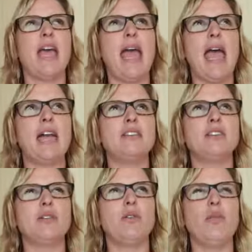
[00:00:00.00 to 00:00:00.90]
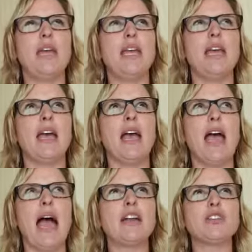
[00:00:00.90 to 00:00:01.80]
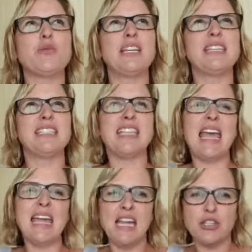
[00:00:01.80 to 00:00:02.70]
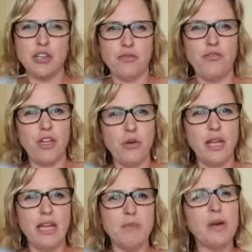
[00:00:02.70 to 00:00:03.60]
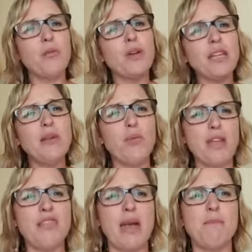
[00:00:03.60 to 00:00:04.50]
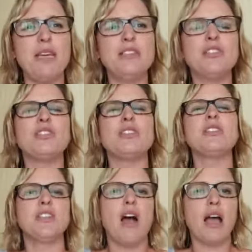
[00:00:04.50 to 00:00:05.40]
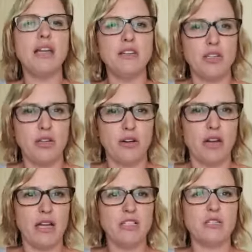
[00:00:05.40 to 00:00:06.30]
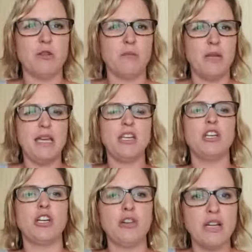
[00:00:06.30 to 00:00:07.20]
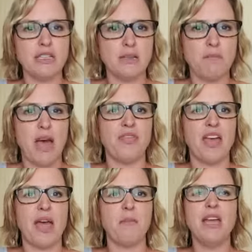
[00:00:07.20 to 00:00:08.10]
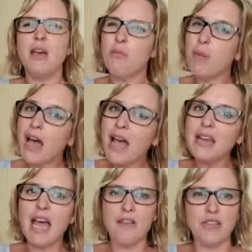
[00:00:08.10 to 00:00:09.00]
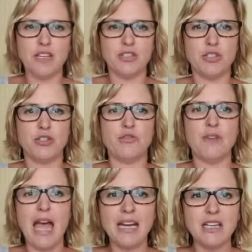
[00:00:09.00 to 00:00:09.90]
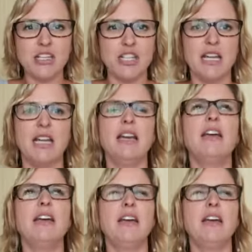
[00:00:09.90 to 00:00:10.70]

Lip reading: And we actually say interviewing, but really what that means is just talking to your customer, being curious about them, but having a strategy